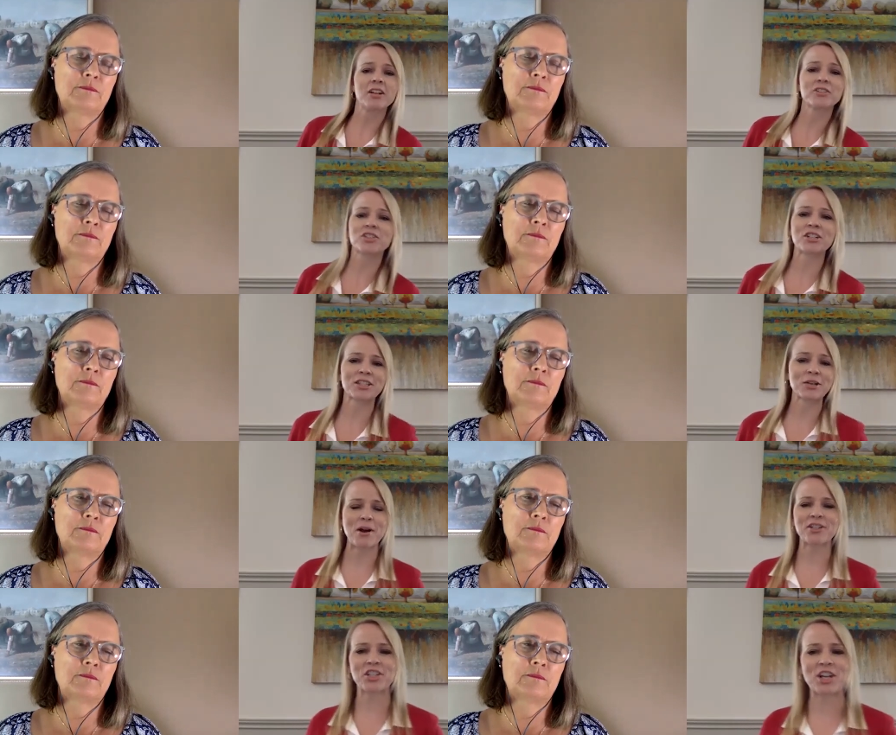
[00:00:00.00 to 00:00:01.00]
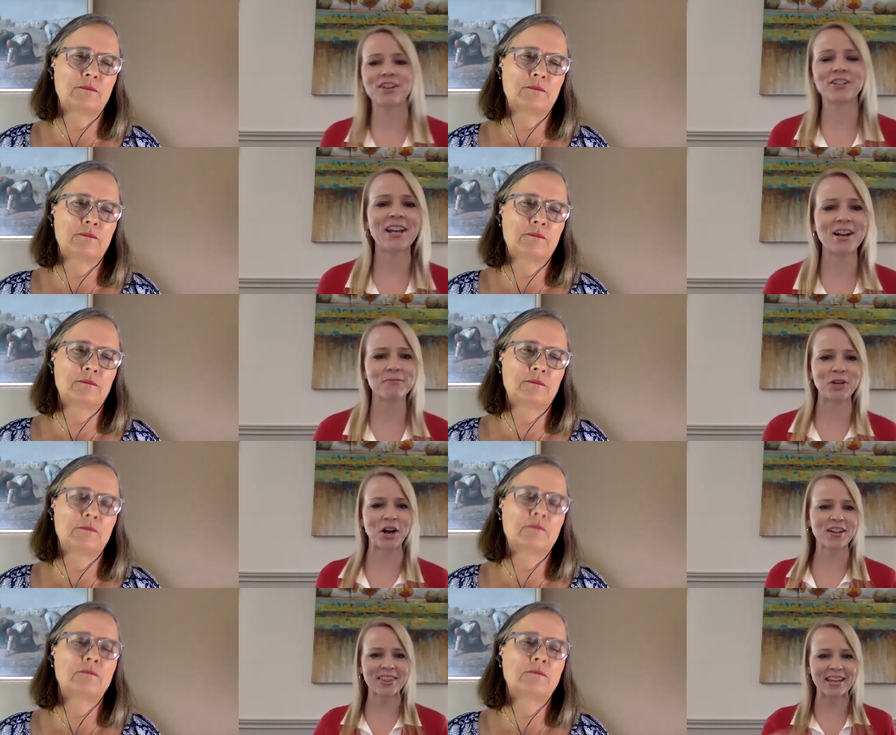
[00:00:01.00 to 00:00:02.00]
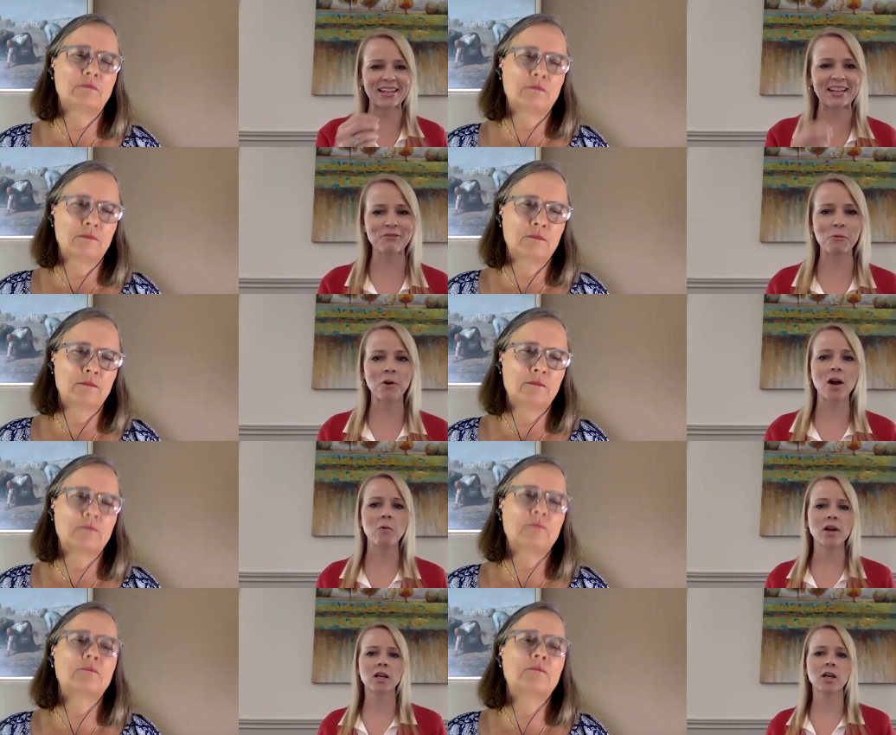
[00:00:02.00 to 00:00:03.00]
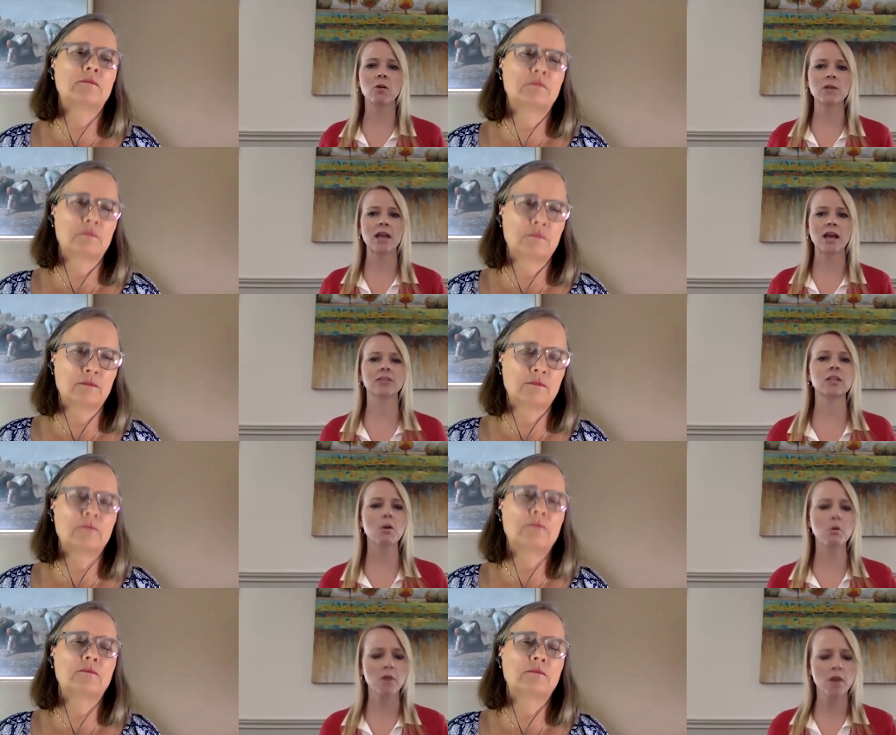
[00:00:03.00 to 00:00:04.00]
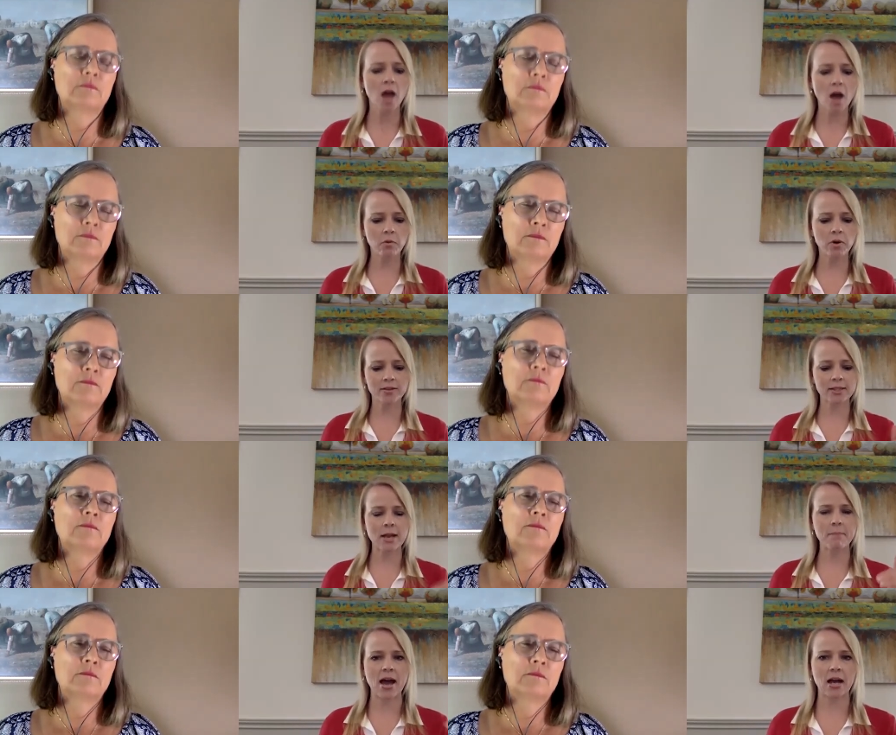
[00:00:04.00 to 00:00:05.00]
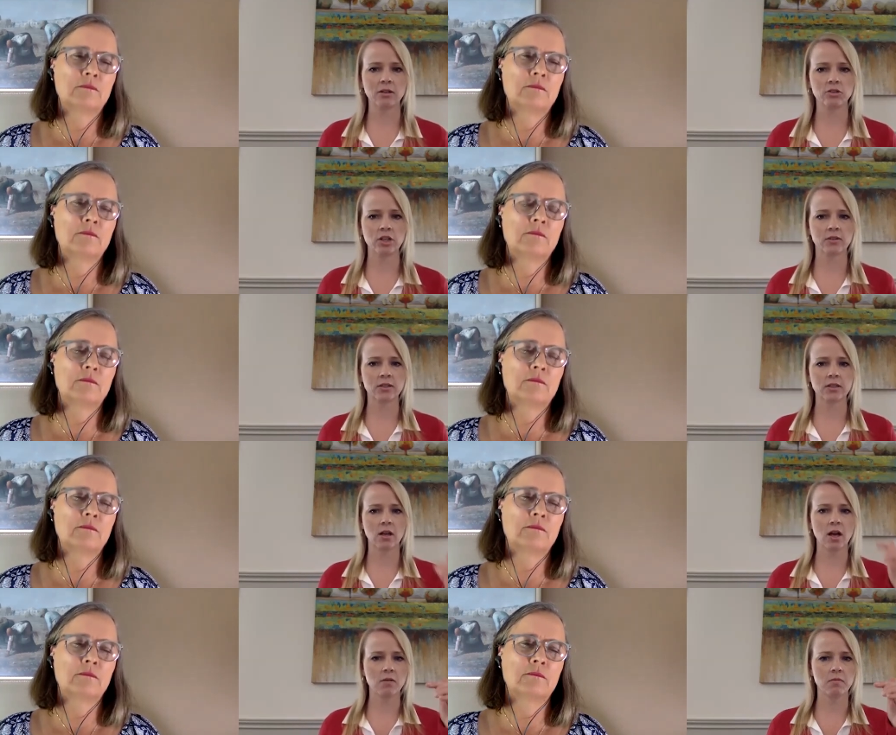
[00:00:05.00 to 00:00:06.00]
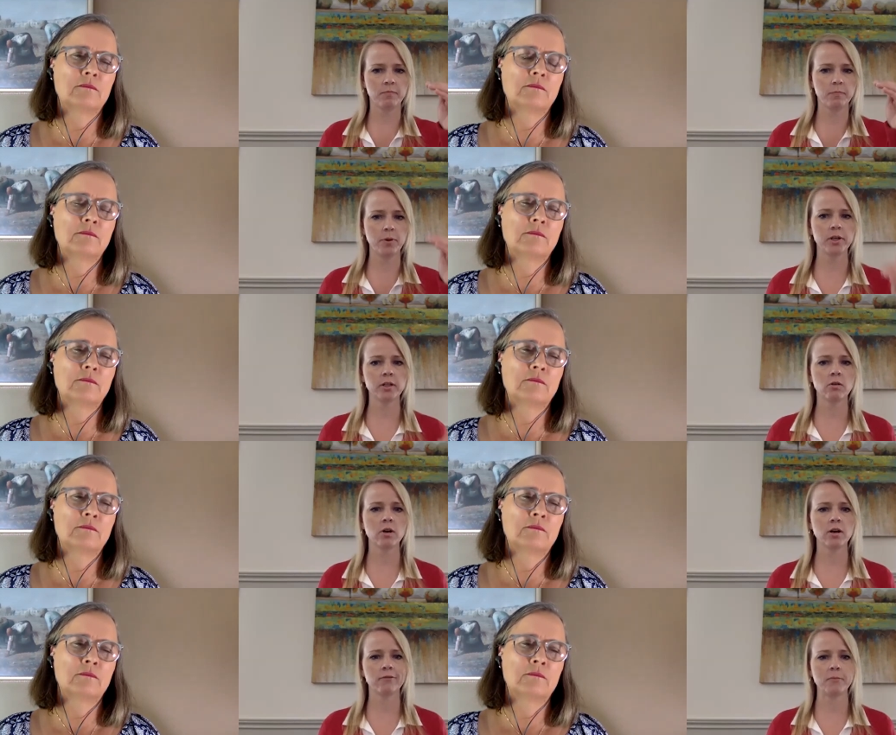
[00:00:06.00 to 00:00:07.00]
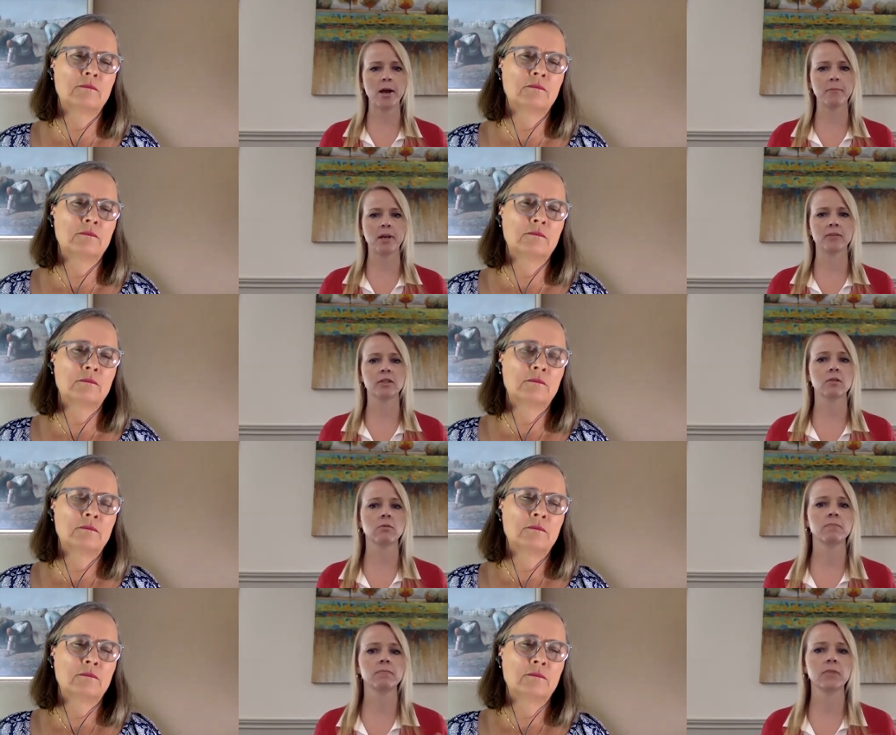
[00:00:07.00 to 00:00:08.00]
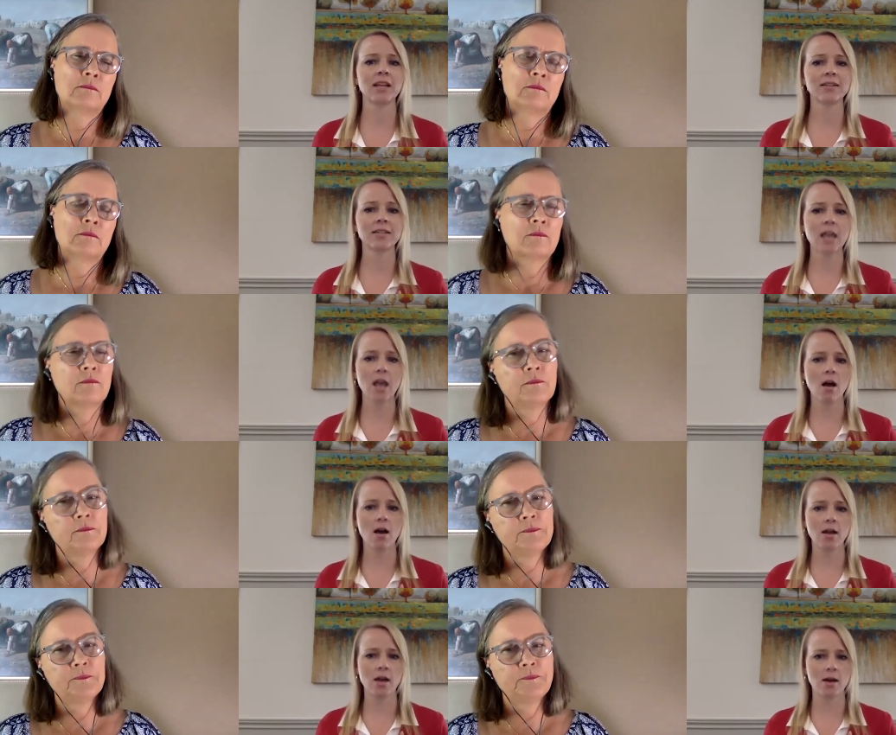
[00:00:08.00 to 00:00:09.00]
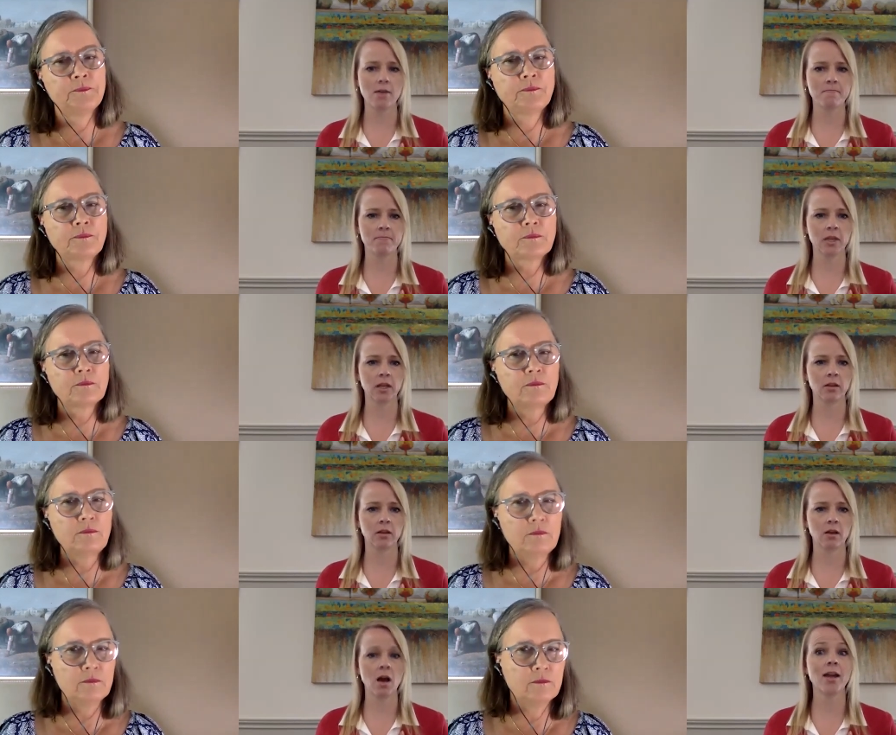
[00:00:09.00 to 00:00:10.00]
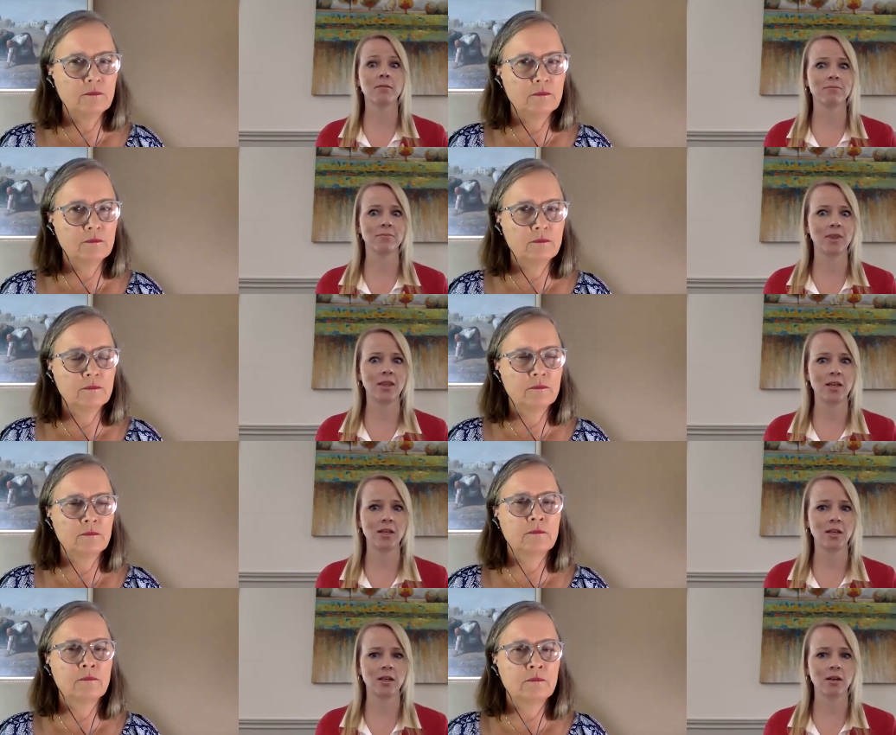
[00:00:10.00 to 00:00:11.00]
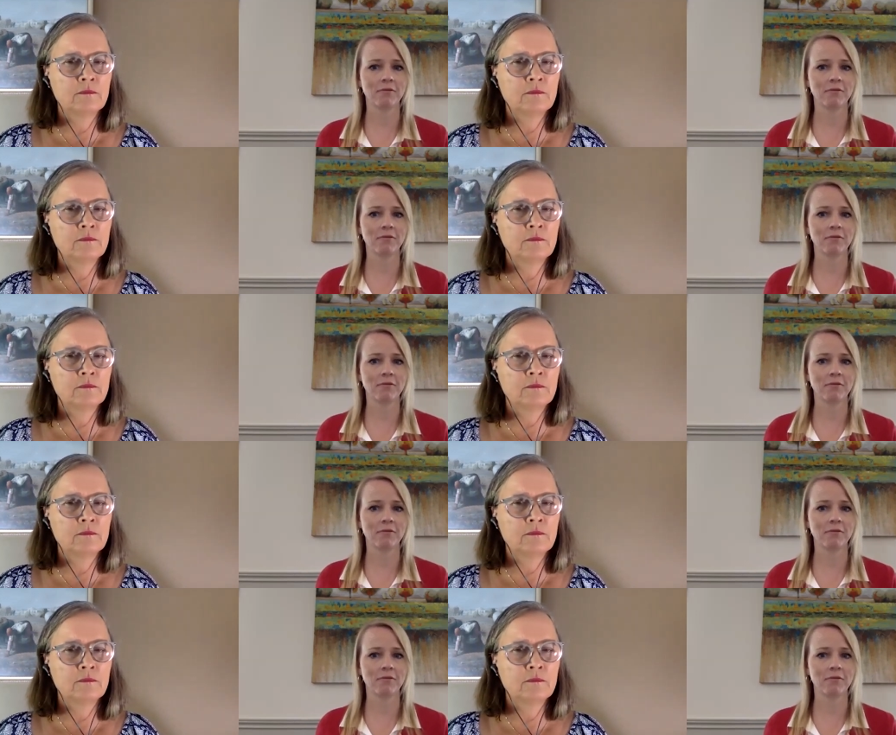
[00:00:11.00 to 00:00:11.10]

Speaker 1: there's just so much there, Elaine. I'm trying to think even where I want to go next. So I want to step back and just kind of put it in order for my mind. So let's say I am I am the